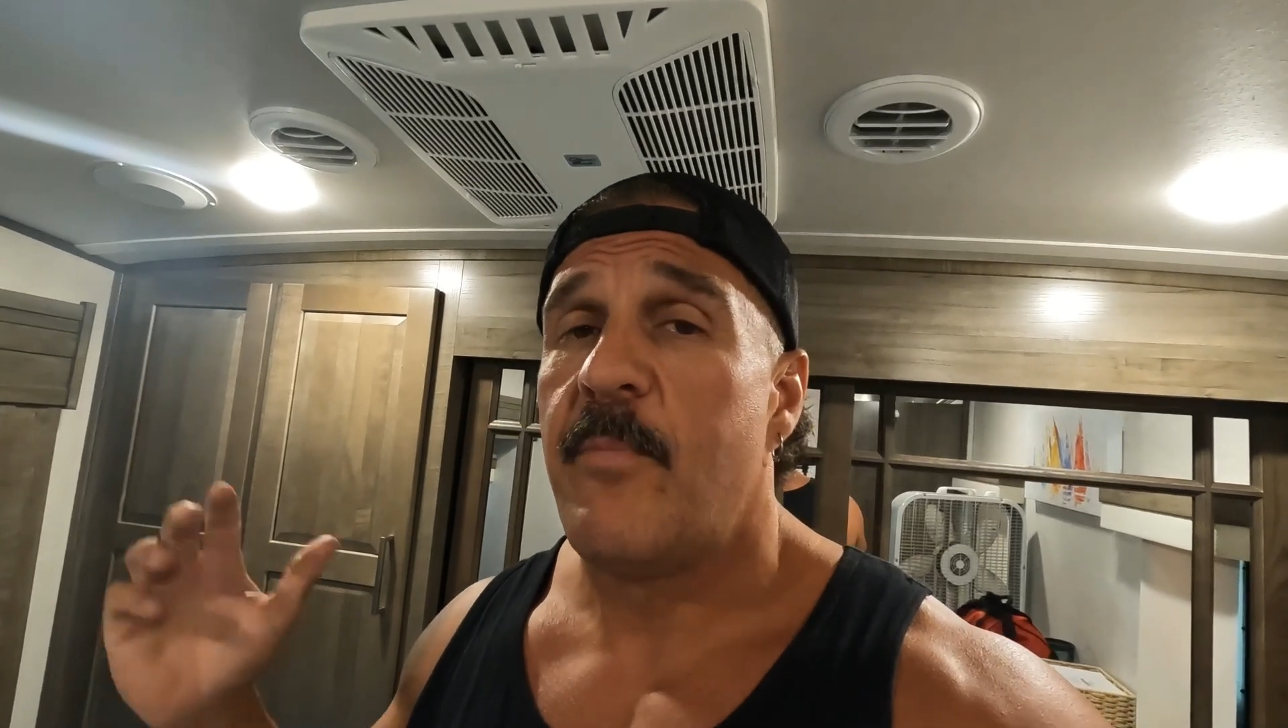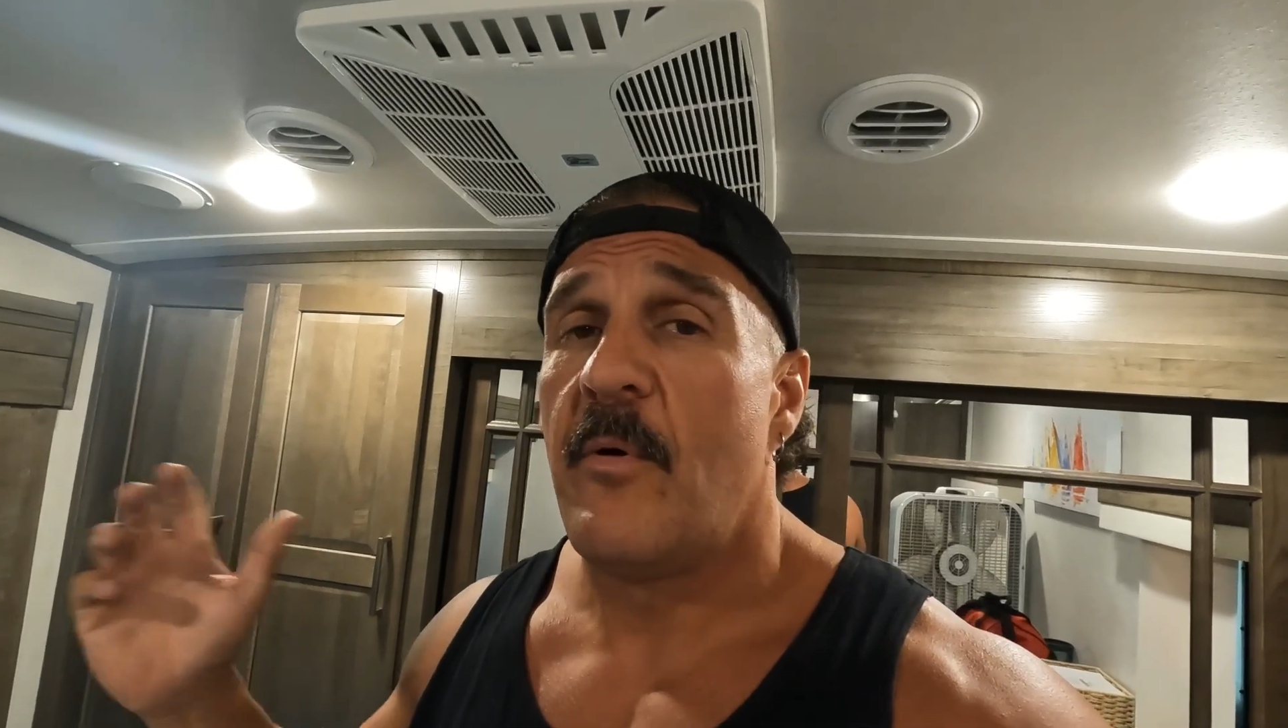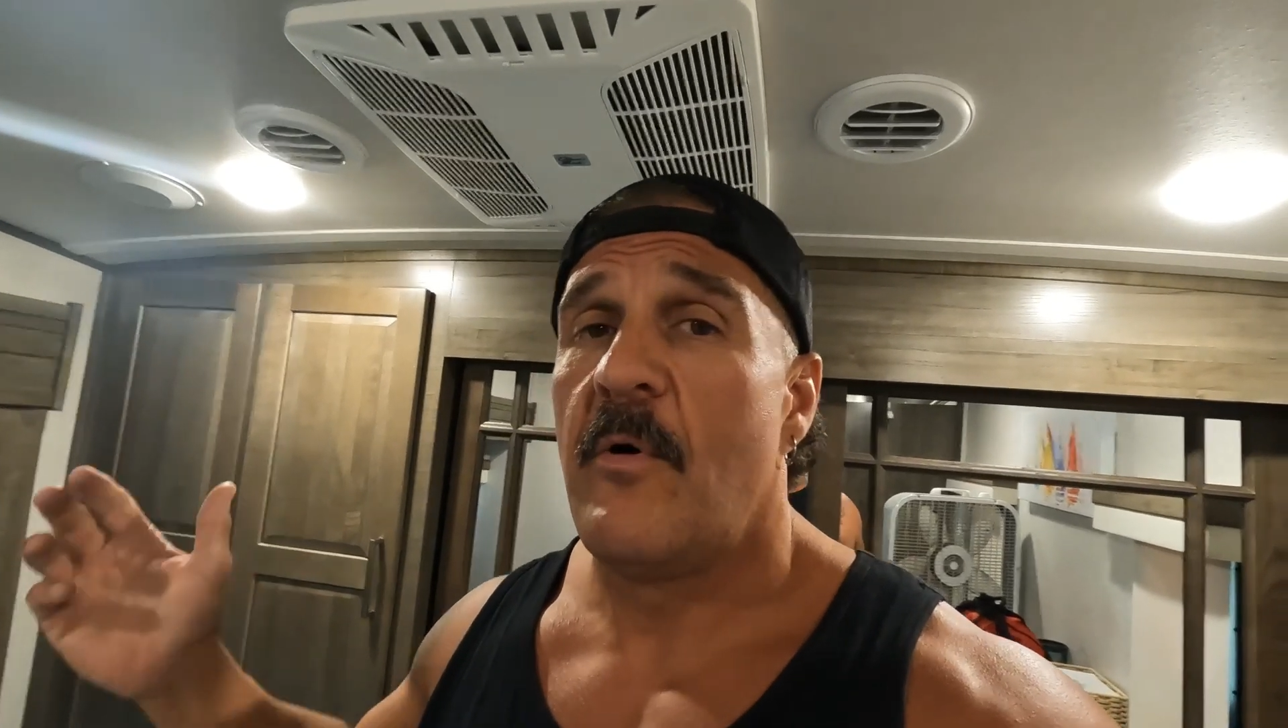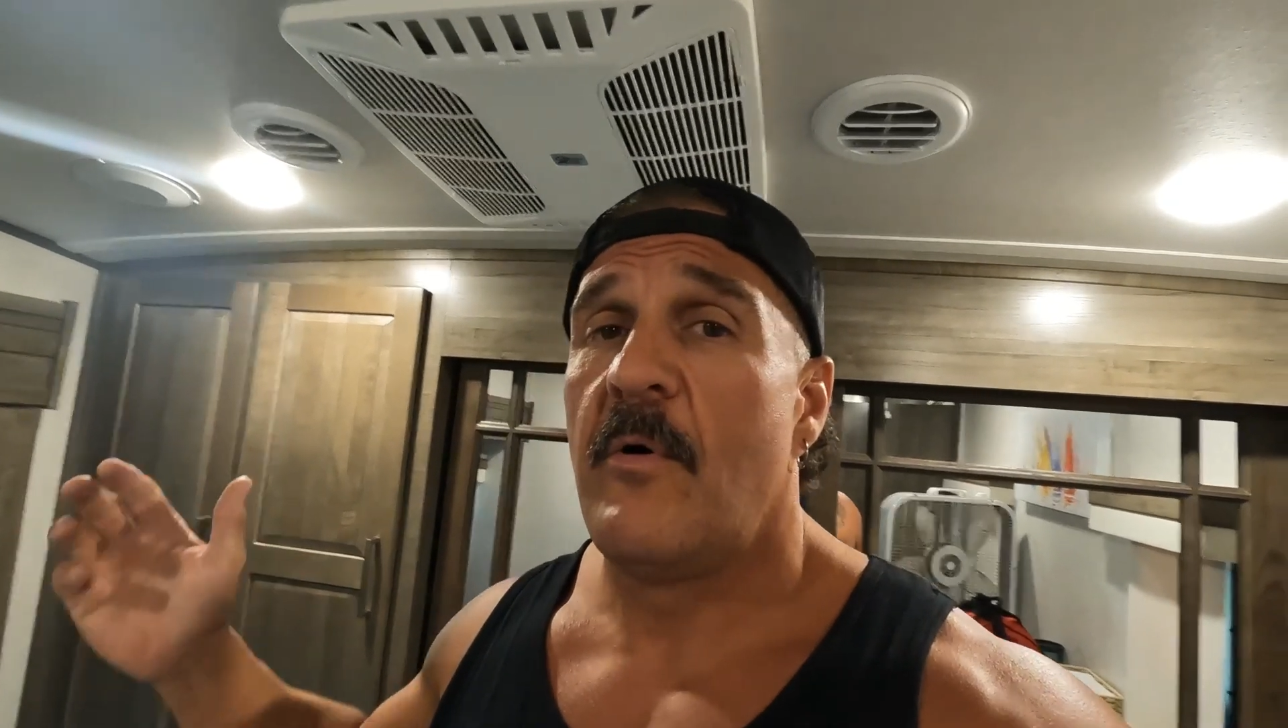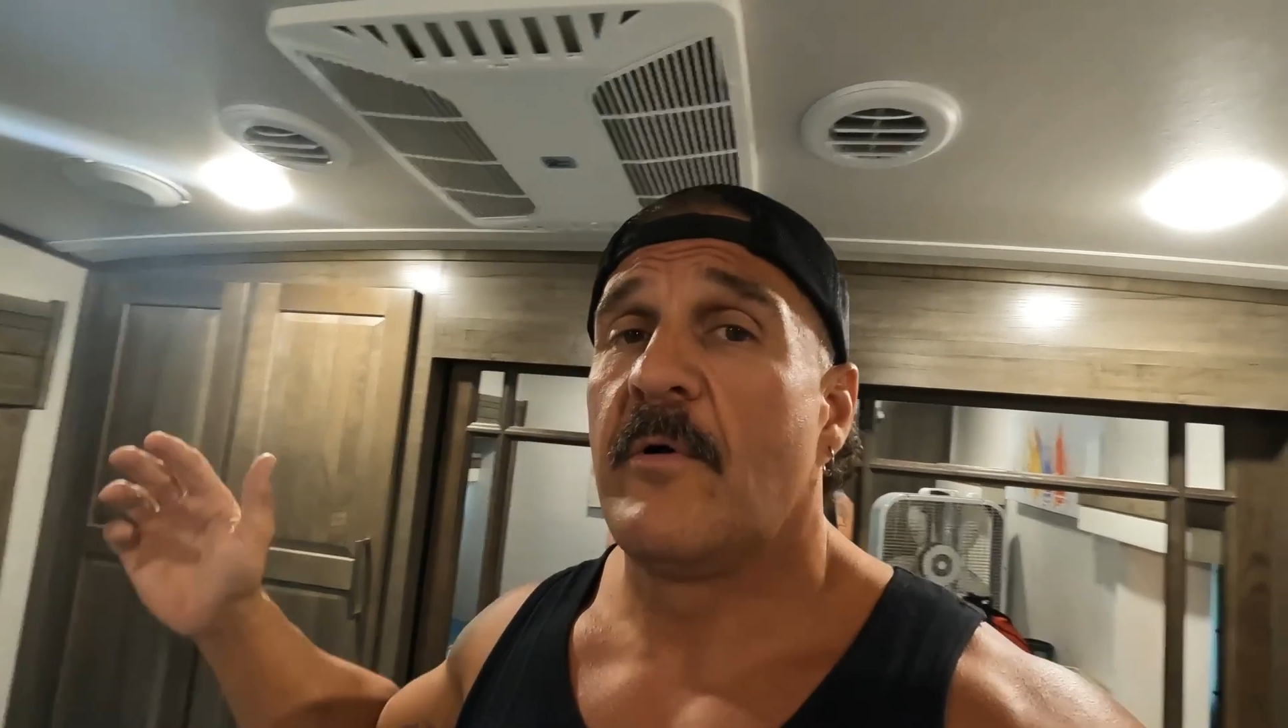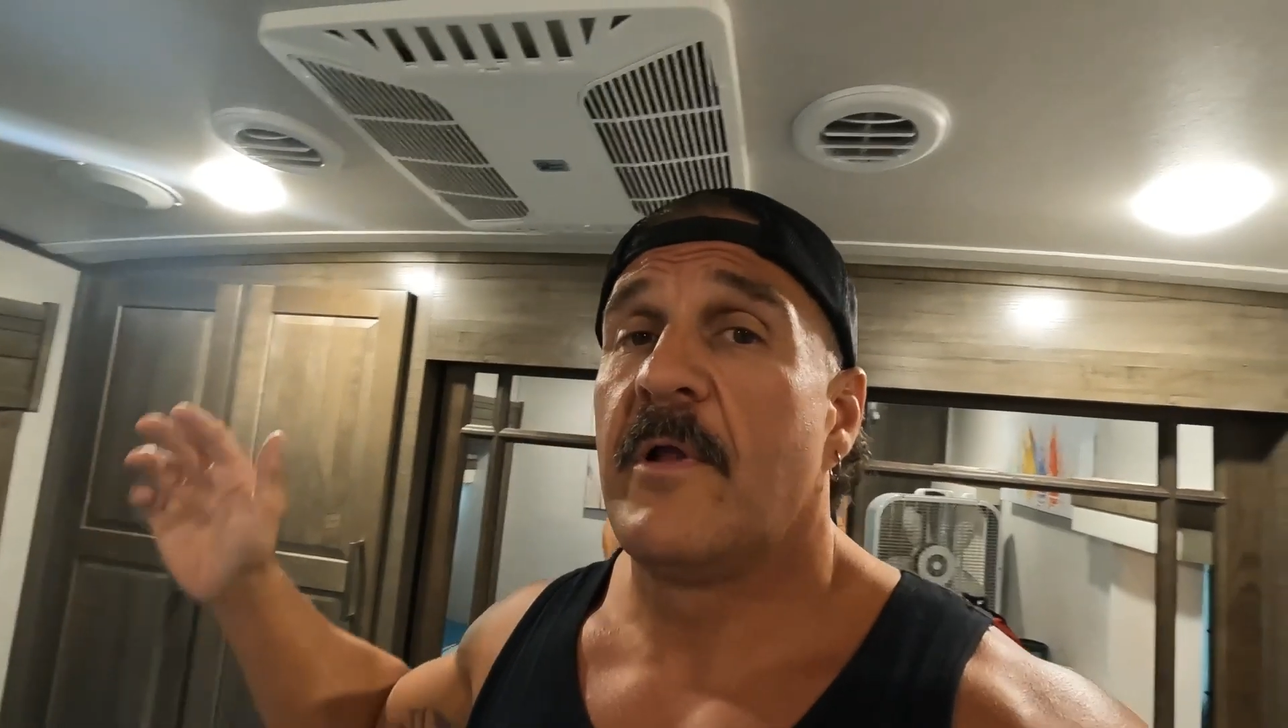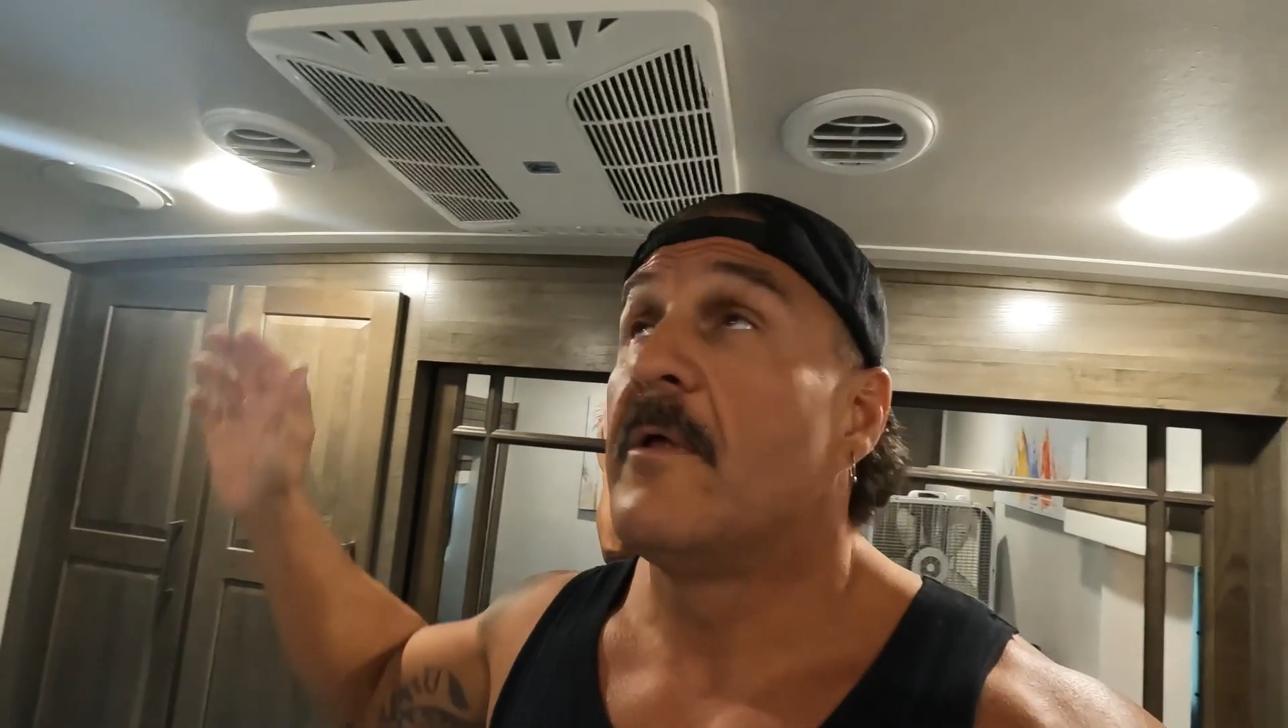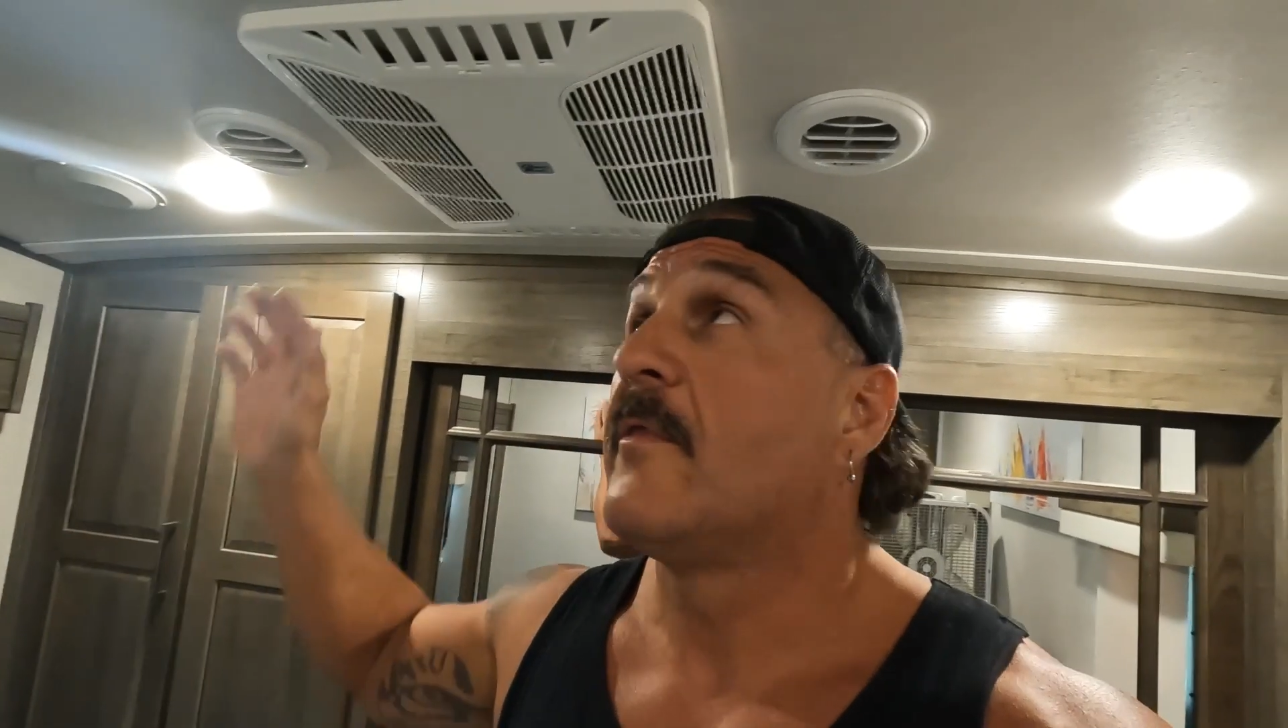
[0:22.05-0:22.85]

pulled